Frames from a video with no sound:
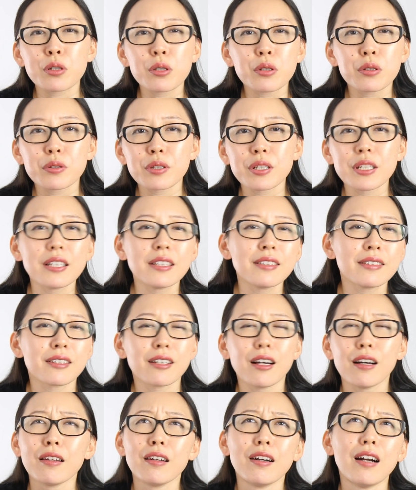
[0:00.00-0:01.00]
children, you
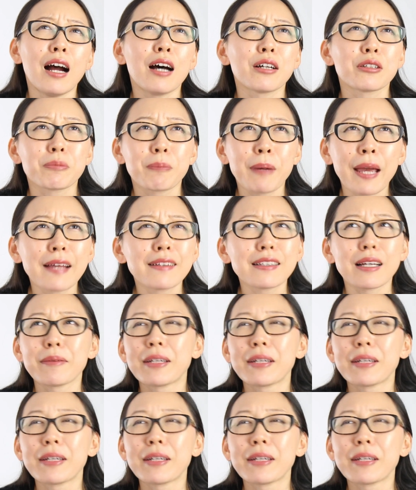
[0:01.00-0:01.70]
know, learn how to paint.